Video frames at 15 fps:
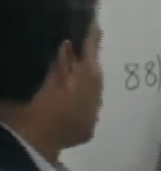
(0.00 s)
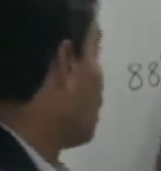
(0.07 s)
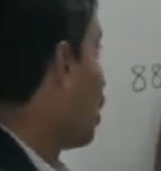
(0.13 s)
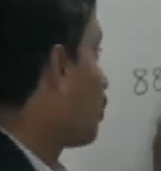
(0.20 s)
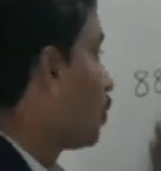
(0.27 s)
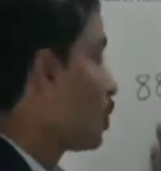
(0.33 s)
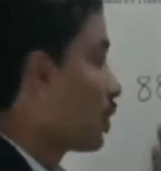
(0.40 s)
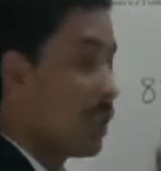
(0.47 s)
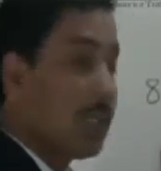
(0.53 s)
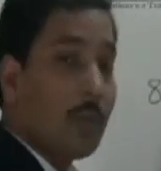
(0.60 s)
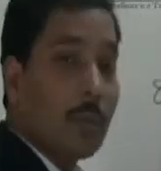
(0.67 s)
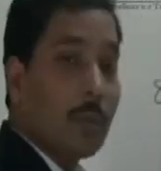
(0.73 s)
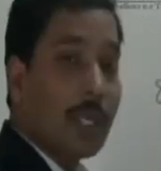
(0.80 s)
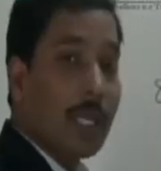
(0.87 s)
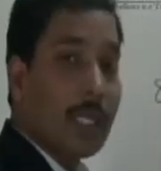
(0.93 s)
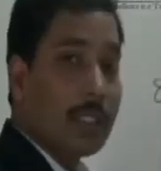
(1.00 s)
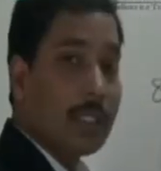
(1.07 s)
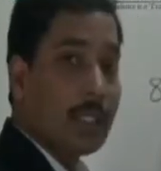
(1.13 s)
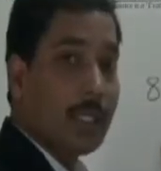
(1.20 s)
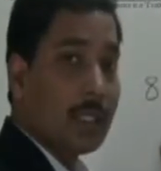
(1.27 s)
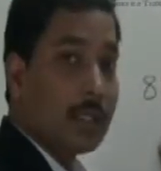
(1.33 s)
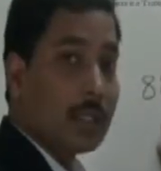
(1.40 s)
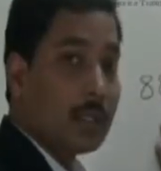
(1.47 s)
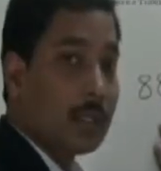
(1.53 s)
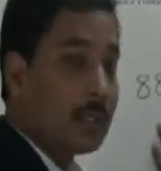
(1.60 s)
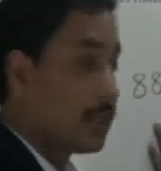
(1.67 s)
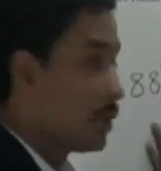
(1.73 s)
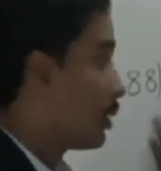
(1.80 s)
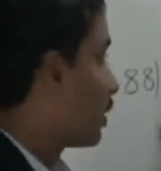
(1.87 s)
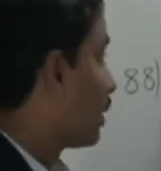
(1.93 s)
Now question number 88.
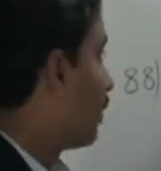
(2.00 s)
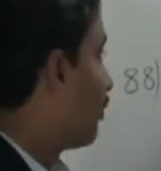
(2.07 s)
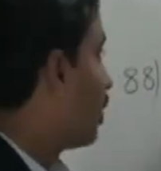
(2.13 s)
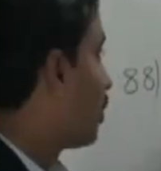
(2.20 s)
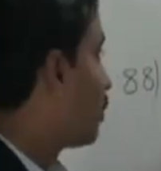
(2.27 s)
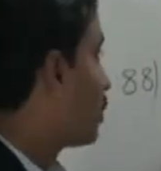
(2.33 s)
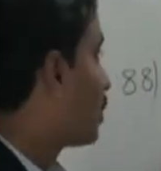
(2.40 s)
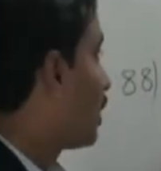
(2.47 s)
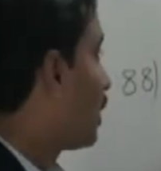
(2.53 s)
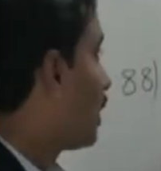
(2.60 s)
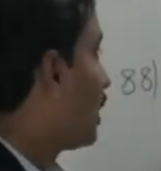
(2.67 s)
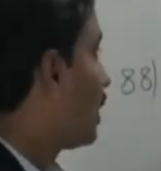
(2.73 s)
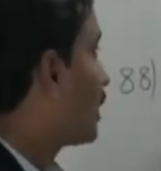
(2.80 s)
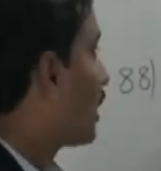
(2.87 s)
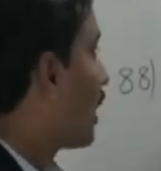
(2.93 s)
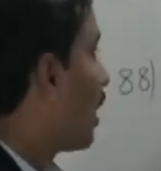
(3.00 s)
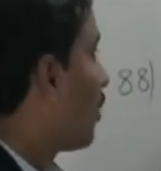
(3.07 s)
Given question is